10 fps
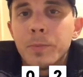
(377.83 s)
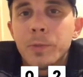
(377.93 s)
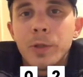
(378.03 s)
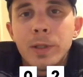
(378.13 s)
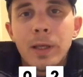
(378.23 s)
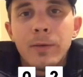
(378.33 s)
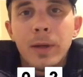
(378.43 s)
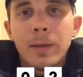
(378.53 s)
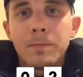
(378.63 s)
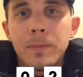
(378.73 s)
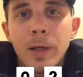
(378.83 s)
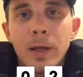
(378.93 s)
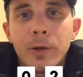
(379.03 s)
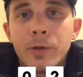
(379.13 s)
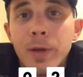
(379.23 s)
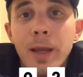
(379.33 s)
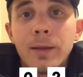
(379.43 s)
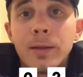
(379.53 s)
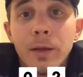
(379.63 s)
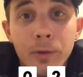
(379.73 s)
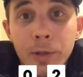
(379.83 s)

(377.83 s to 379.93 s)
Just give create another